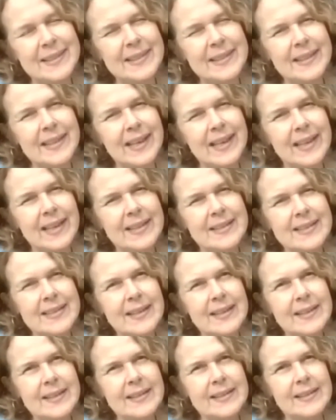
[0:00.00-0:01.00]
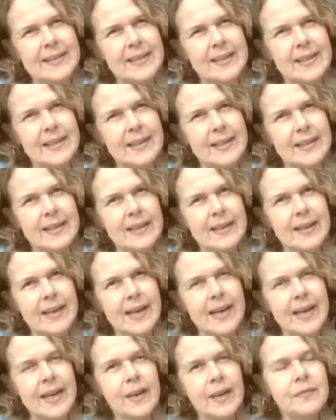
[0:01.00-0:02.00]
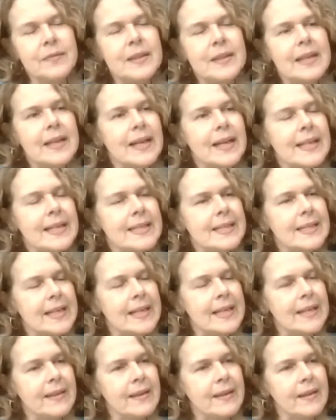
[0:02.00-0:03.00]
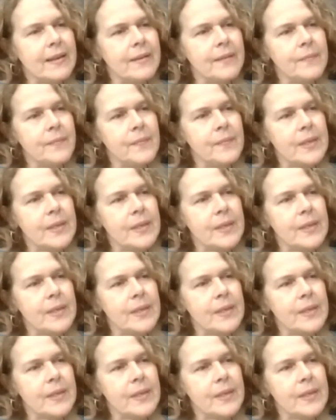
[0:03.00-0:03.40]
Yeah, so I loved the idea that